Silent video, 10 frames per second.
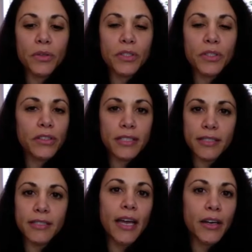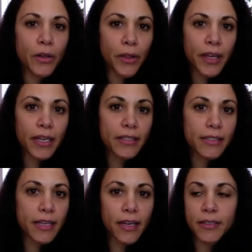certain societal
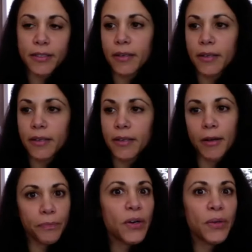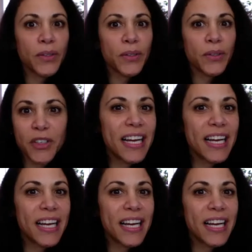things that, like the
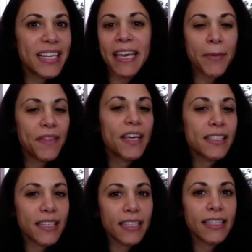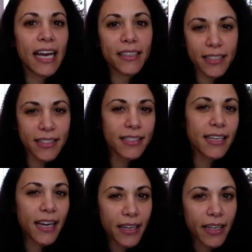dress and the makeup and things like that, that
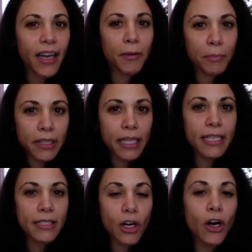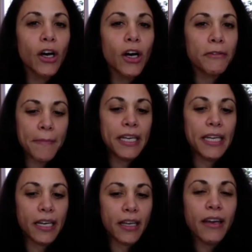society kind of placed on
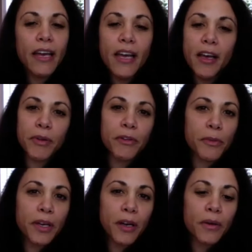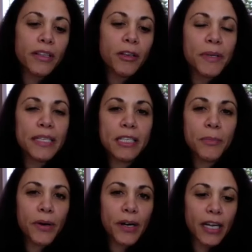femininity. But if we go a little bit
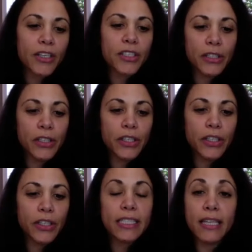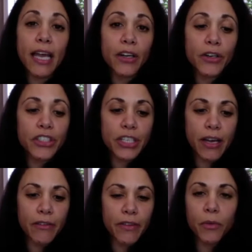deeper and actually look into the
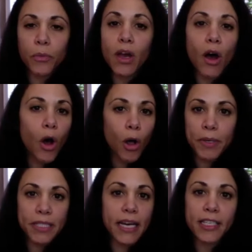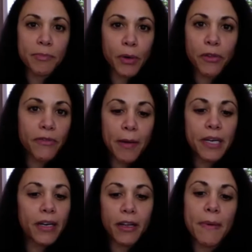energy of it, we all possess both
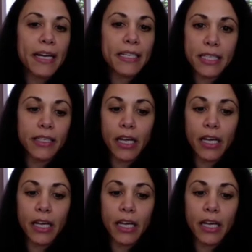feminine and masculine